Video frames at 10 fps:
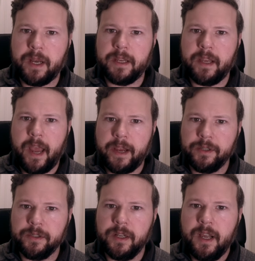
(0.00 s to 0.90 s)
by
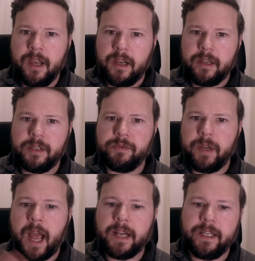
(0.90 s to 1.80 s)
hegel he's
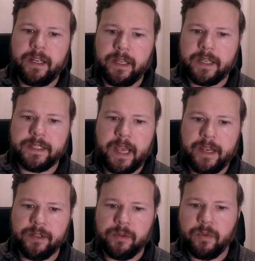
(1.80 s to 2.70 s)
reacting against
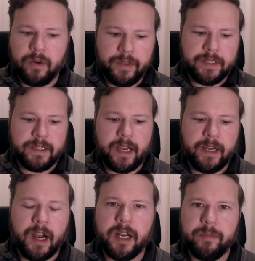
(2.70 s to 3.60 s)
hegel where these
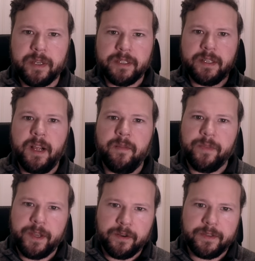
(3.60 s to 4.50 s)
dichotomies
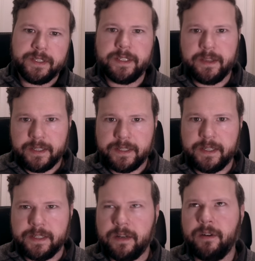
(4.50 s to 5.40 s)
you know the
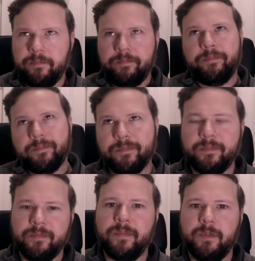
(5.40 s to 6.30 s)
synthesis or
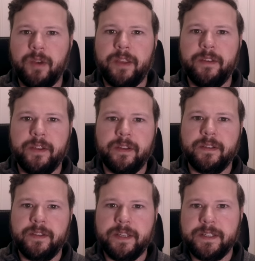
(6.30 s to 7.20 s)
rather the
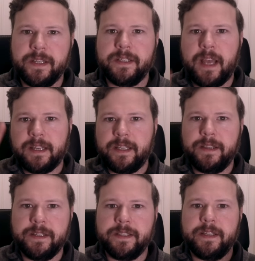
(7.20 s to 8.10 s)
thesis,
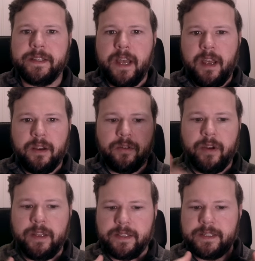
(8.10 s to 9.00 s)
antithesis,
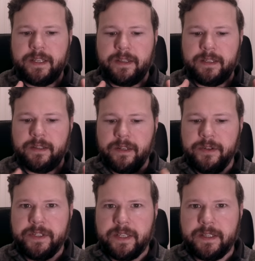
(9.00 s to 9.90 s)
create the synth the
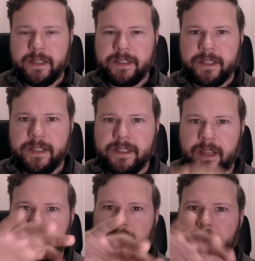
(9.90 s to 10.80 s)
new synthesis
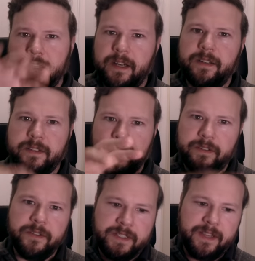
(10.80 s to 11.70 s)
and then it kind of the
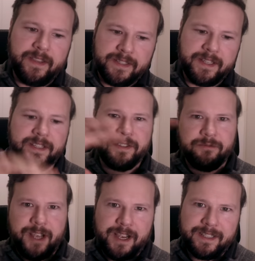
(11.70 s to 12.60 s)
new synthesis
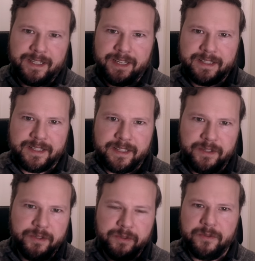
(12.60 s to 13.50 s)
reacts against the
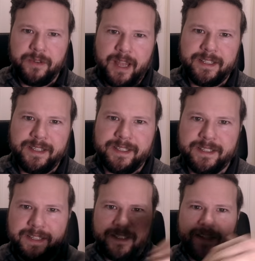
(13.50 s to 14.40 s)
new
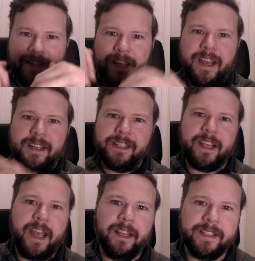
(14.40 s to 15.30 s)
antithesis and it, it's like
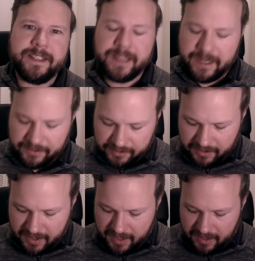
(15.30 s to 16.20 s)
an endless
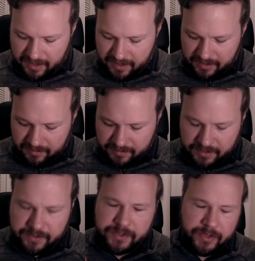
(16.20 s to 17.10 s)
cycle um,
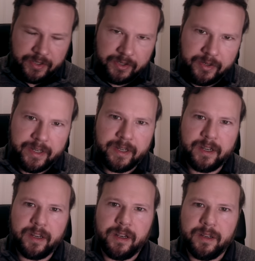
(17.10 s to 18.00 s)
to a certain degree
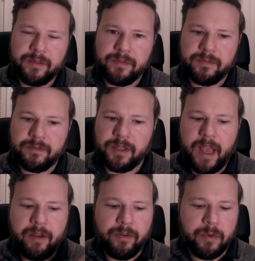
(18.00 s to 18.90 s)
uh, well
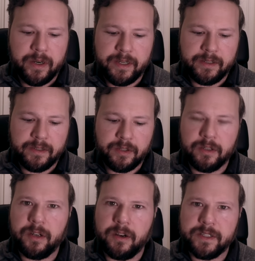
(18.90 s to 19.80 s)
everyone in,
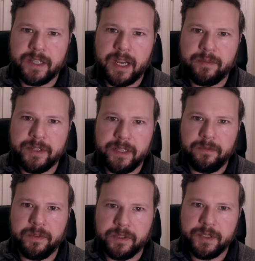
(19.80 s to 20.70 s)
Kierkegaard's time is
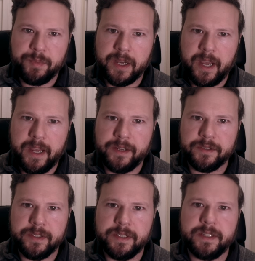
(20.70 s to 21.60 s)
influenced by
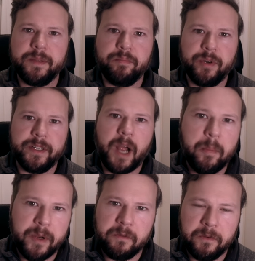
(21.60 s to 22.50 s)
Hegel he's the
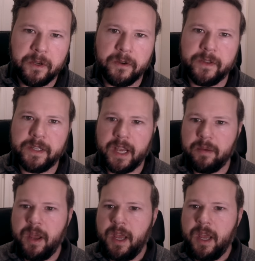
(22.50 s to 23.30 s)
predominant figure of the time